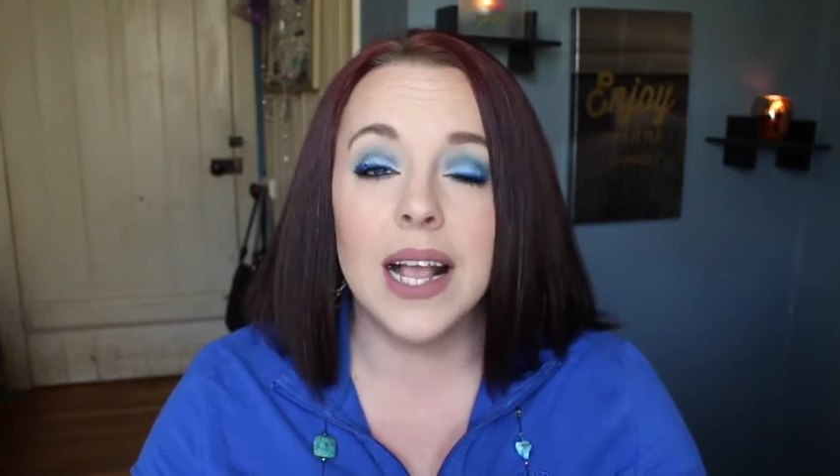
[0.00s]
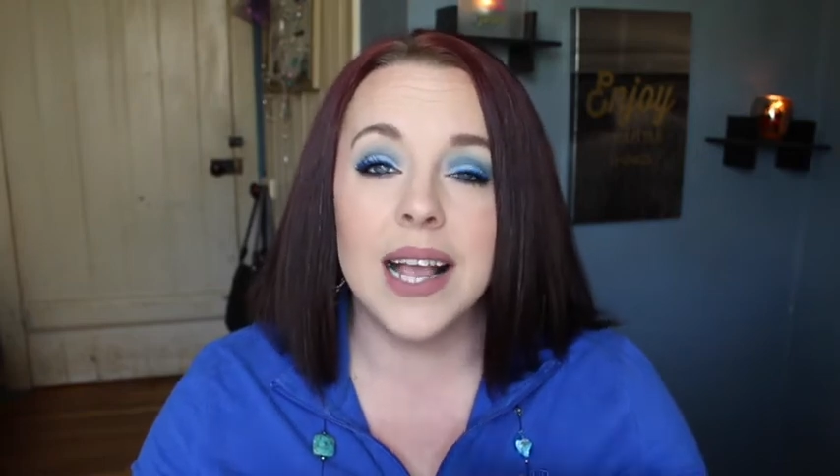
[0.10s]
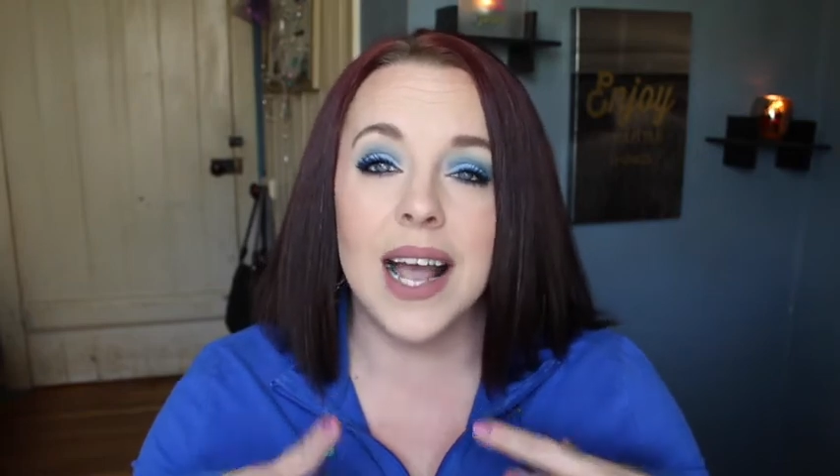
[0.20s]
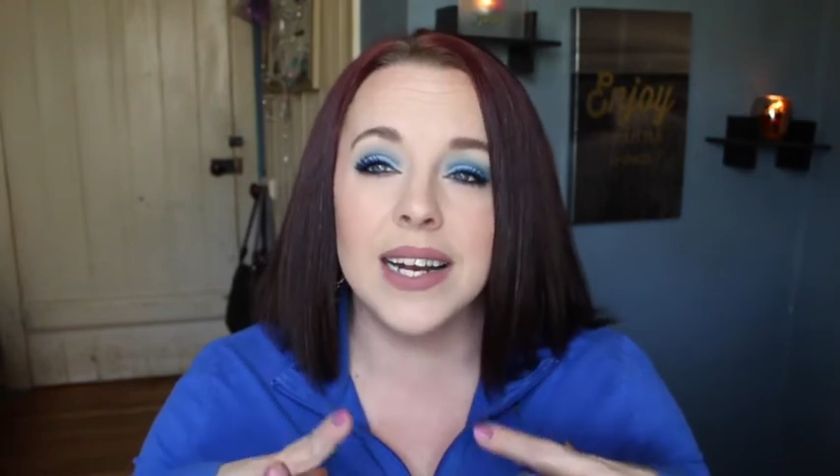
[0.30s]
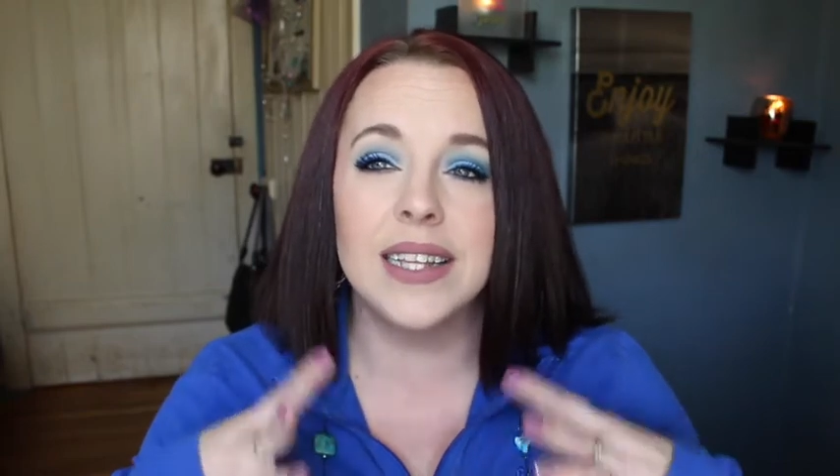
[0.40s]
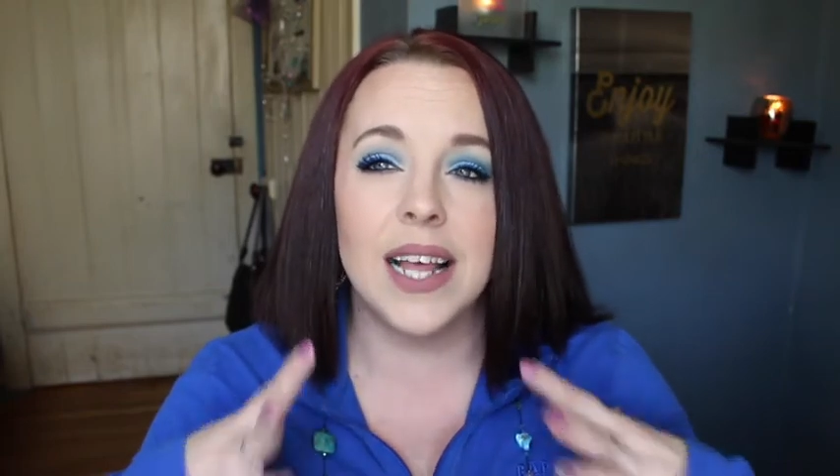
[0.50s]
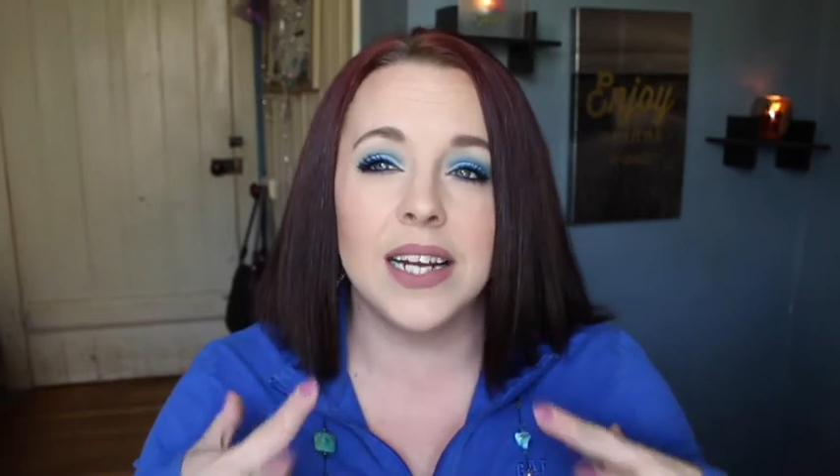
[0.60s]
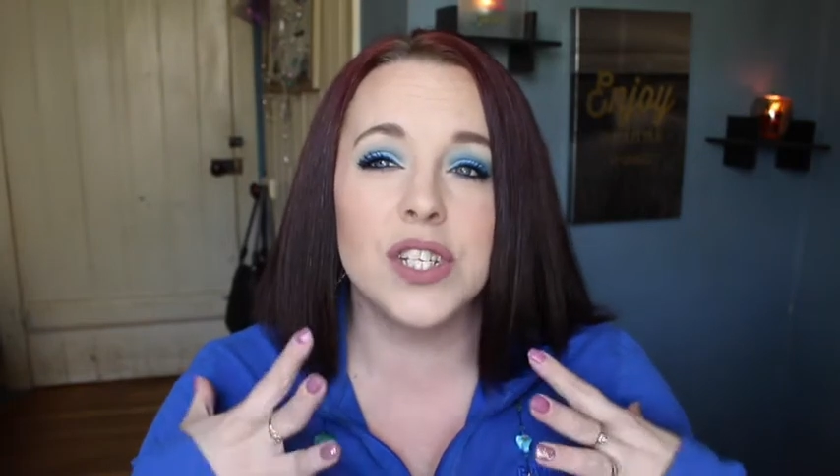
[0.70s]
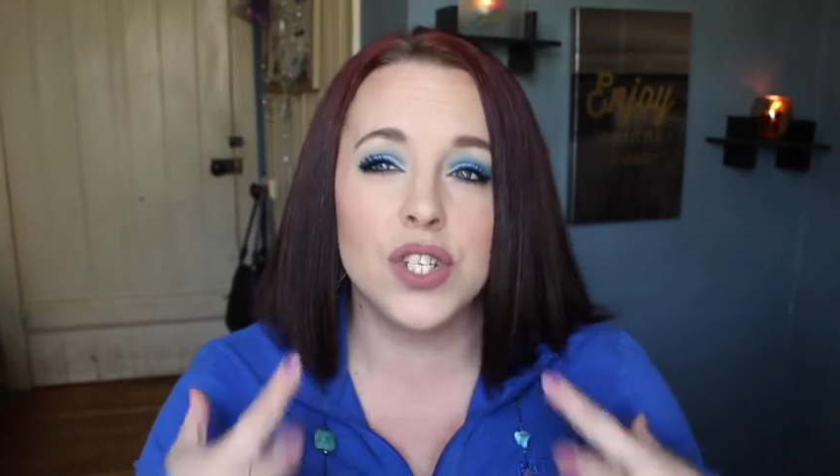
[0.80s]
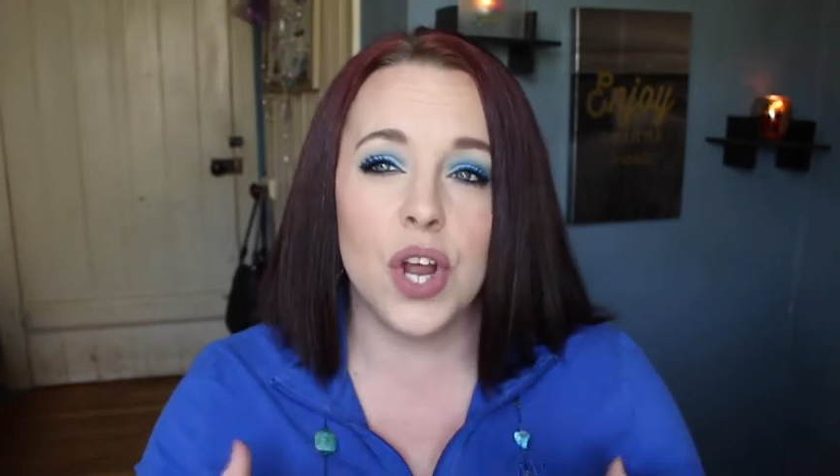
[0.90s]
and kind of
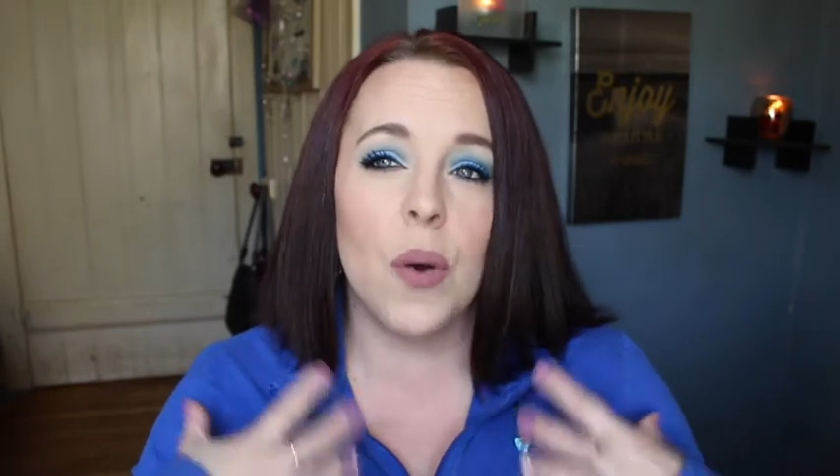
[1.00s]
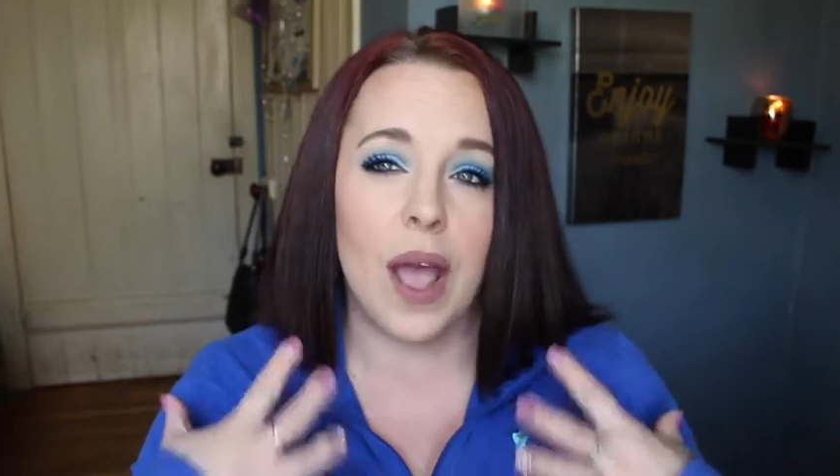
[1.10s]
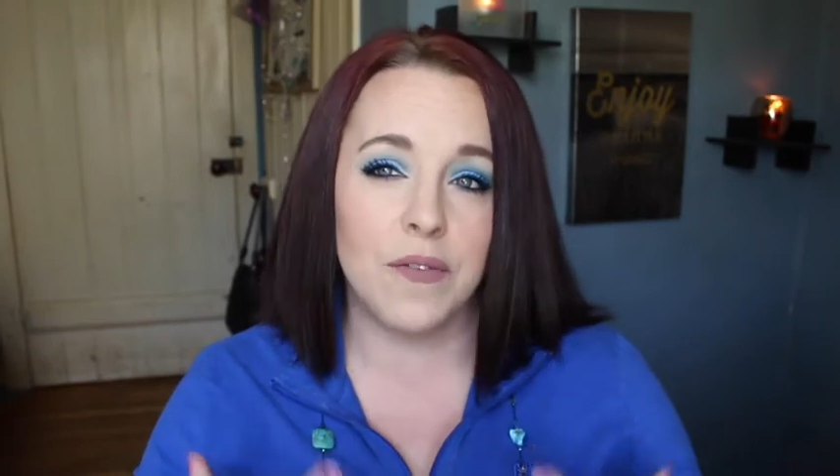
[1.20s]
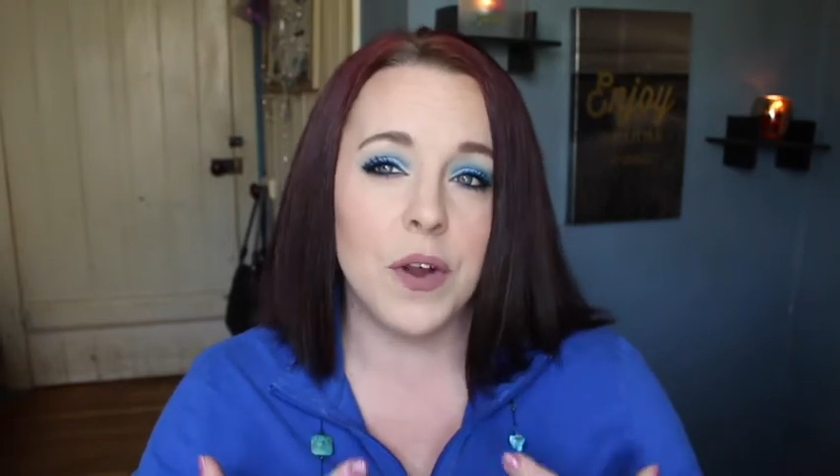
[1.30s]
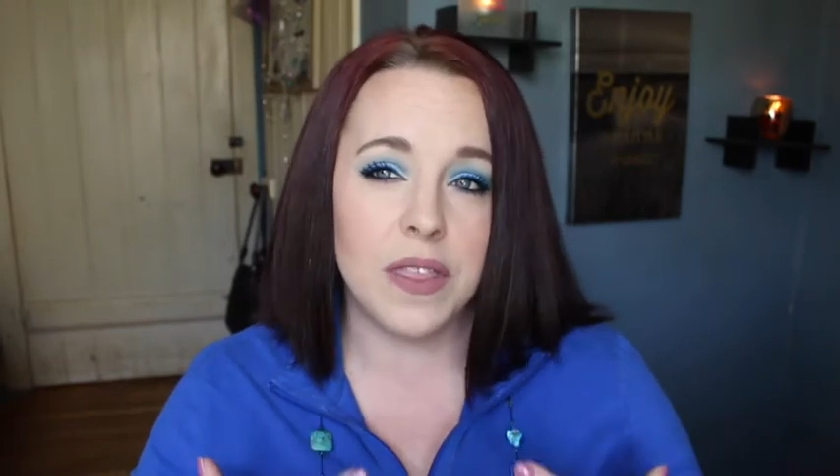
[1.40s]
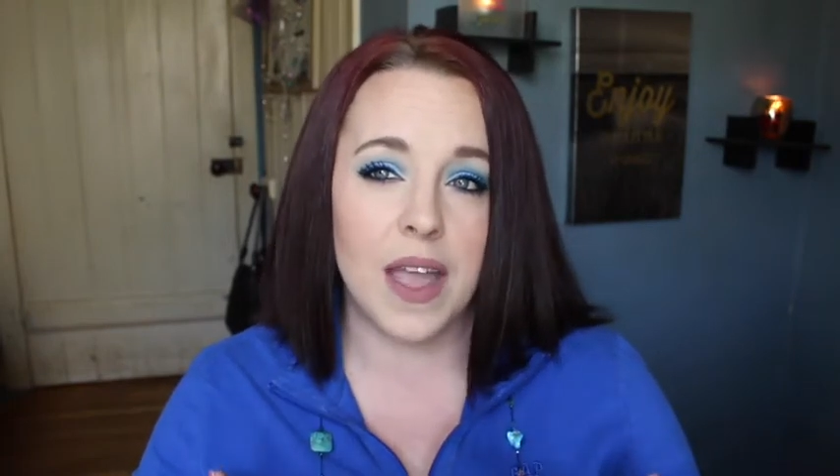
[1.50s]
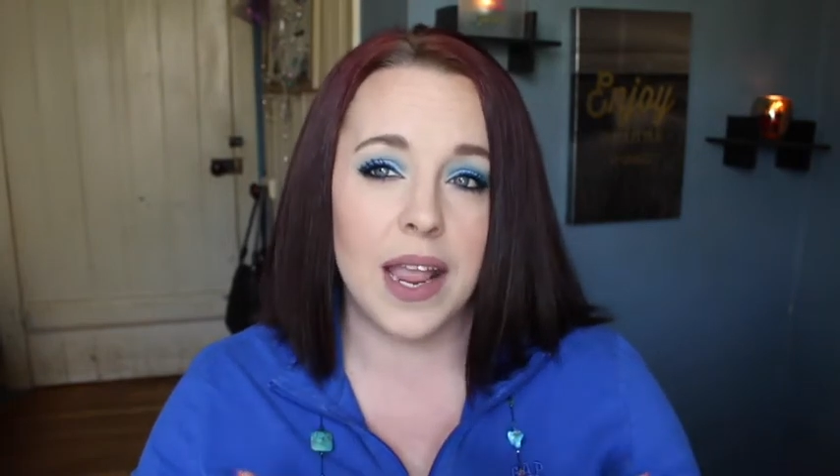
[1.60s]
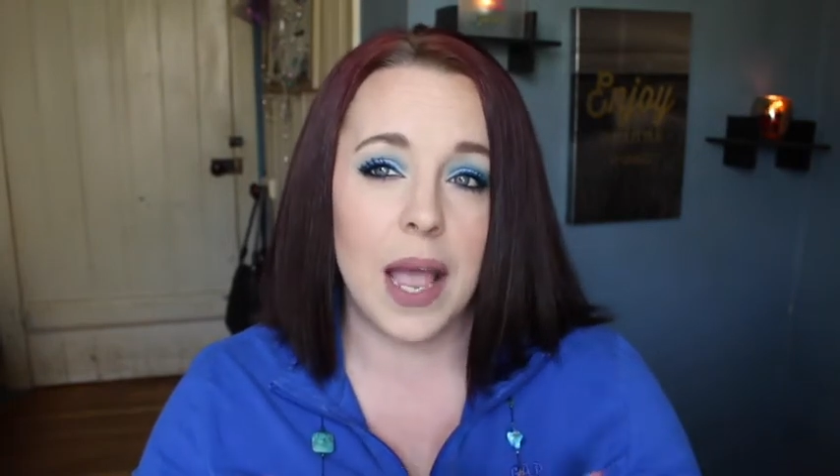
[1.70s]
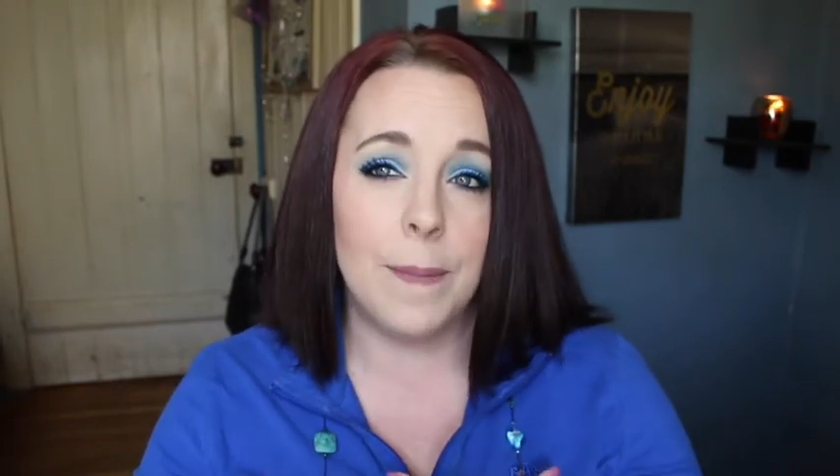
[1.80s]
let us know everything